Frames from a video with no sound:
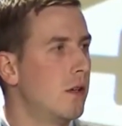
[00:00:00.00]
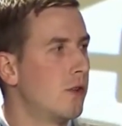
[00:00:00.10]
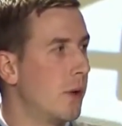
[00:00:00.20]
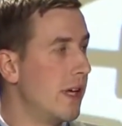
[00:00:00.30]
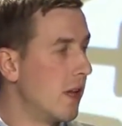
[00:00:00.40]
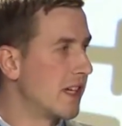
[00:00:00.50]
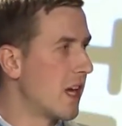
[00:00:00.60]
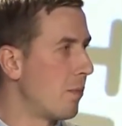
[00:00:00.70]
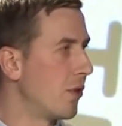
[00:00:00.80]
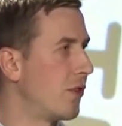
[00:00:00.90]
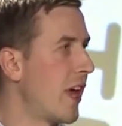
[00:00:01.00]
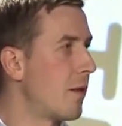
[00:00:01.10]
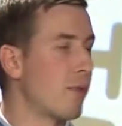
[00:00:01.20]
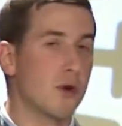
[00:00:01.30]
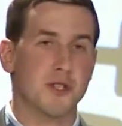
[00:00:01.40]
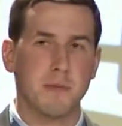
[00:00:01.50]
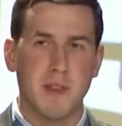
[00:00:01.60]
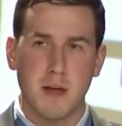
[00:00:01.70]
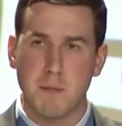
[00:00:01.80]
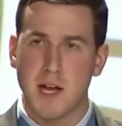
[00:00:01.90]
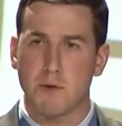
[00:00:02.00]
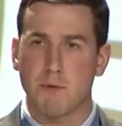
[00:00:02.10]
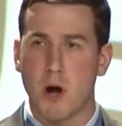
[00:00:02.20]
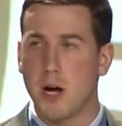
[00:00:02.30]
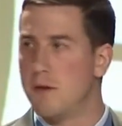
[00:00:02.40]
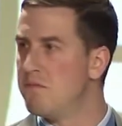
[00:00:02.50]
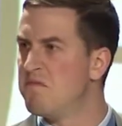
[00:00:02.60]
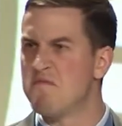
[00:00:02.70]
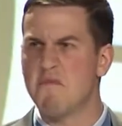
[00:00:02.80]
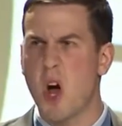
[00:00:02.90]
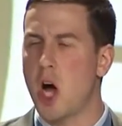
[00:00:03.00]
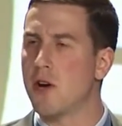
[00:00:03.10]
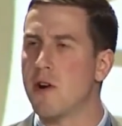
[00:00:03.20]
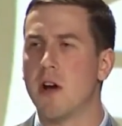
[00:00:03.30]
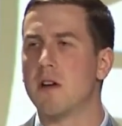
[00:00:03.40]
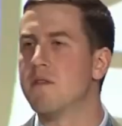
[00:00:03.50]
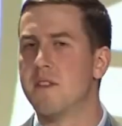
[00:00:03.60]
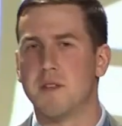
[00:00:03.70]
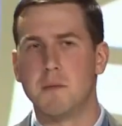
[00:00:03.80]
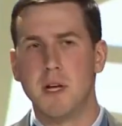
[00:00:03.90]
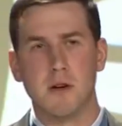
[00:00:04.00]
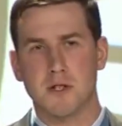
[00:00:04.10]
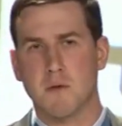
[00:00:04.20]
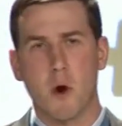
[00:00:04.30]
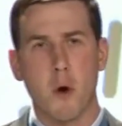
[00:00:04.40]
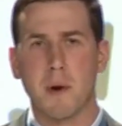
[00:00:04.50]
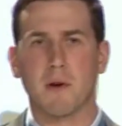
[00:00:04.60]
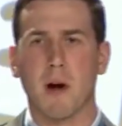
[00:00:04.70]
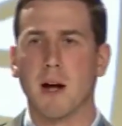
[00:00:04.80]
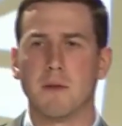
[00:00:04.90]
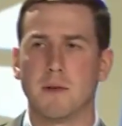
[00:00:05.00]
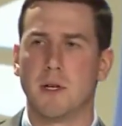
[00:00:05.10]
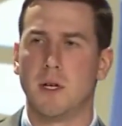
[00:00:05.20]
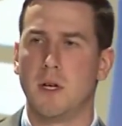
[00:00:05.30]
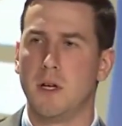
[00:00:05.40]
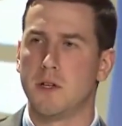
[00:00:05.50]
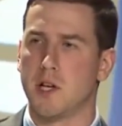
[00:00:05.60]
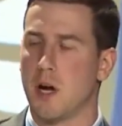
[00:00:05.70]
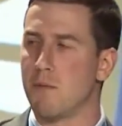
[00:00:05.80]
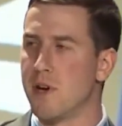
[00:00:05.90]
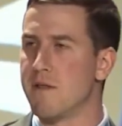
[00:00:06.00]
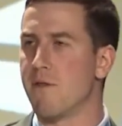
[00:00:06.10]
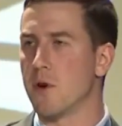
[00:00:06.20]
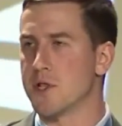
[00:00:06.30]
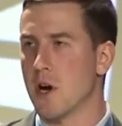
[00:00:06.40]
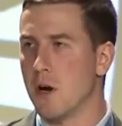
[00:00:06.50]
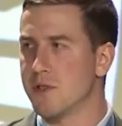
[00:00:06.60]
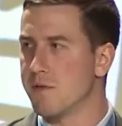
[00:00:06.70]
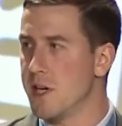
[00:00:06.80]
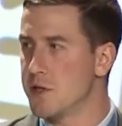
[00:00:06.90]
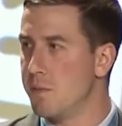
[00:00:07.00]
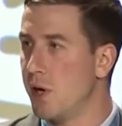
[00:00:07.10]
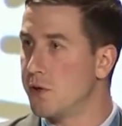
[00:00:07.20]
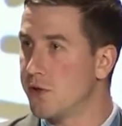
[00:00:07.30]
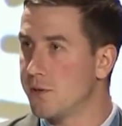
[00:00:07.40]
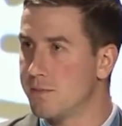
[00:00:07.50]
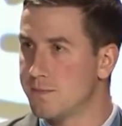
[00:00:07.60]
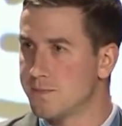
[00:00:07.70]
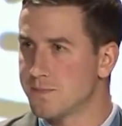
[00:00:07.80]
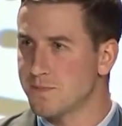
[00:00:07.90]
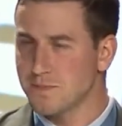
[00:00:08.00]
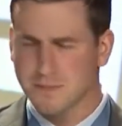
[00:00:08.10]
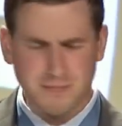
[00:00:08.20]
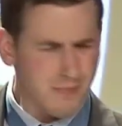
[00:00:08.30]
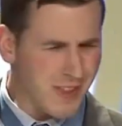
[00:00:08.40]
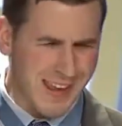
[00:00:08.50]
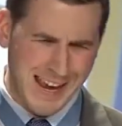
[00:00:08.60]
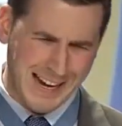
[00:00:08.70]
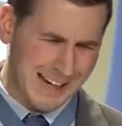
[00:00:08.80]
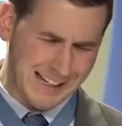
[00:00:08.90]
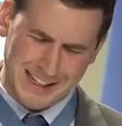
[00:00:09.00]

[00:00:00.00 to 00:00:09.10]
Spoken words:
So he linked up with Lieutenant Brostrom, and they made a run 100, 150 meters over open ground to come reinforce our observation post. And I